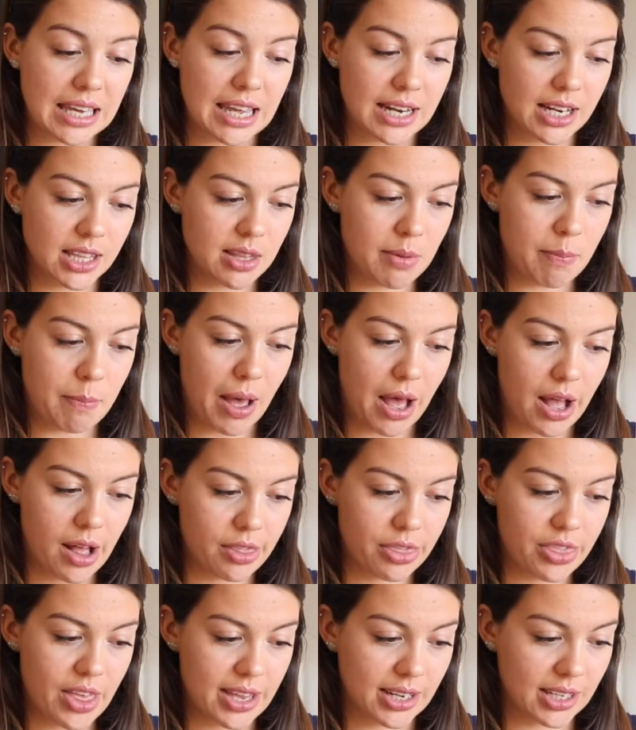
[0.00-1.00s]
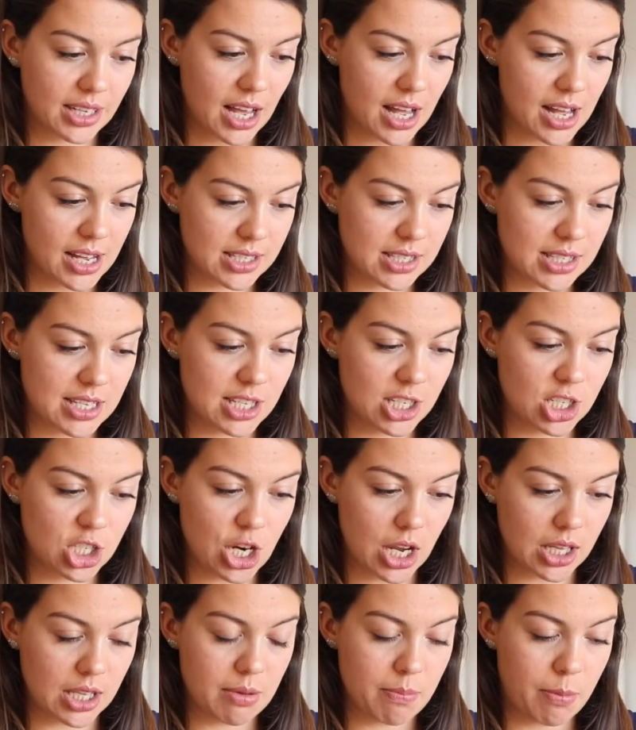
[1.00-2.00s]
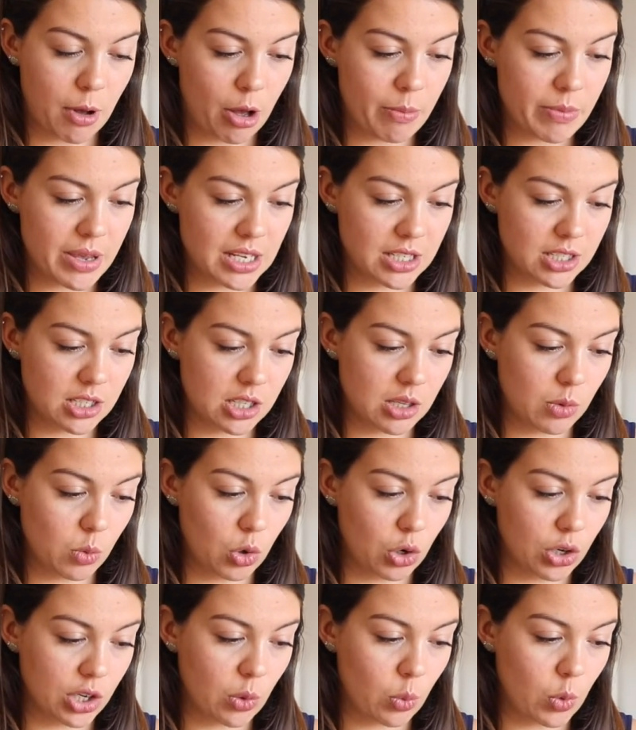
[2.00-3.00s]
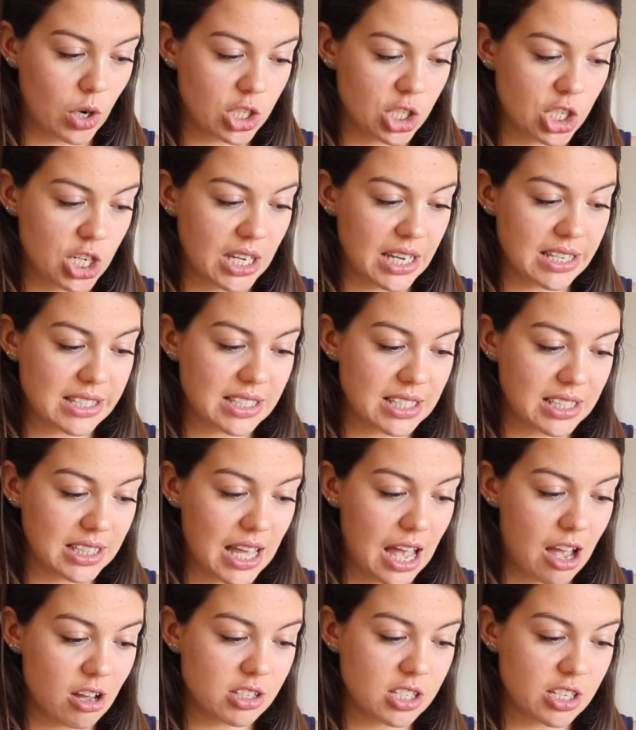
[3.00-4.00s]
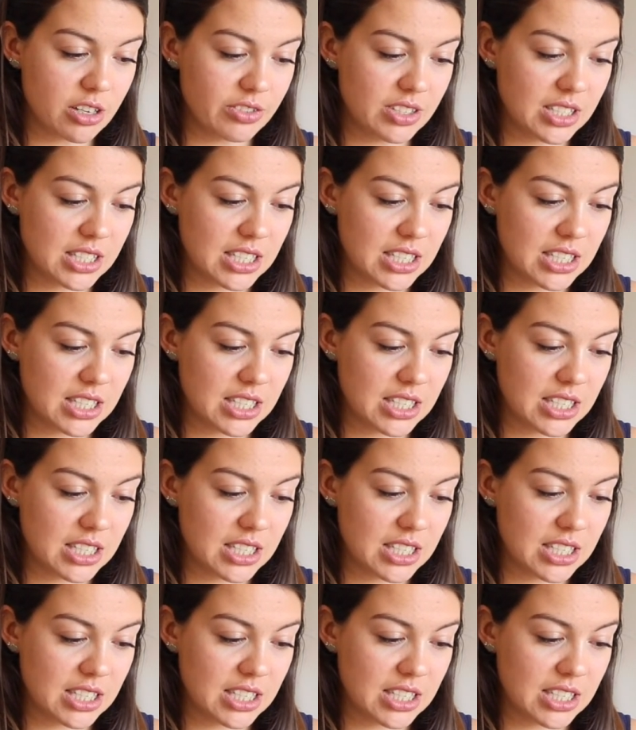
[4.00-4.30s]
Get in the bath and cast this jelly bomb into the water, watching as clouds of